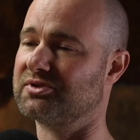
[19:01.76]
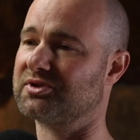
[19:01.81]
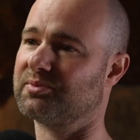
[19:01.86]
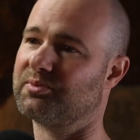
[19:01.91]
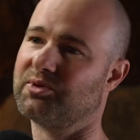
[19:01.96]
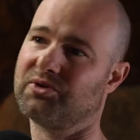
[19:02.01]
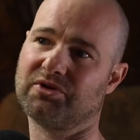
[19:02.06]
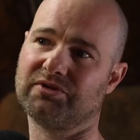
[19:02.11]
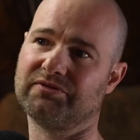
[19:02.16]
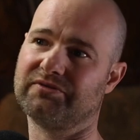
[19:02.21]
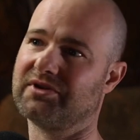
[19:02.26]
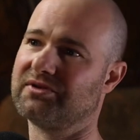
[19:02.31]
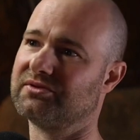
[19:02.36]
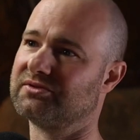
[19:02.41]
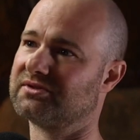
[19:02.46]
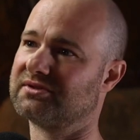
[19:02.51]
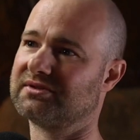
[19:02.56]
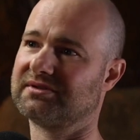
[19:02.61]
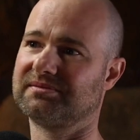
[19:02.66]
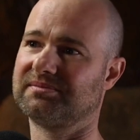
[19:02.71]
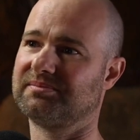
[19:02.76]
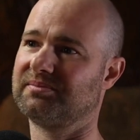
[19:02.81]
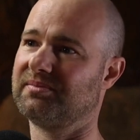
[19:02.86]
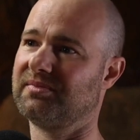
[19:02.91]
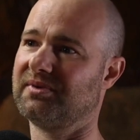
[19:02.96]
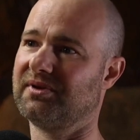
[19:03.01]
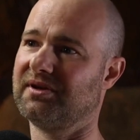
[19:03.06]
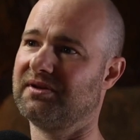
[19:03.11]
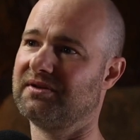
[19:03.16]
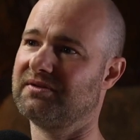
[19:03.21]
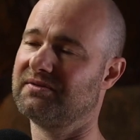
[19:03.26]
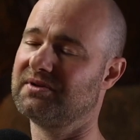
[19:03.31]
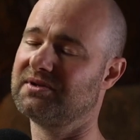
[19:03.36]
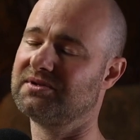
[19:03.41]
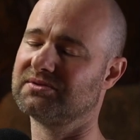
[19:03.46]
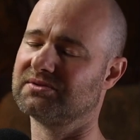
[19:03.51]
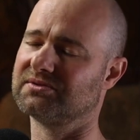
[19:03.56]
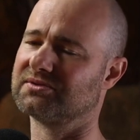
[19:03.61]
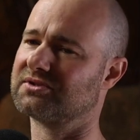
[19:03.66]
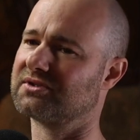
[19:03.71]
support of those
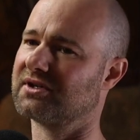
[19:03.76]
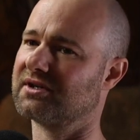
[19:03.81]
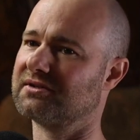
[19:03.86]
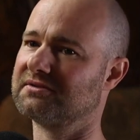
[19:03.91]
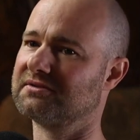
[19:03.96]
individuals. So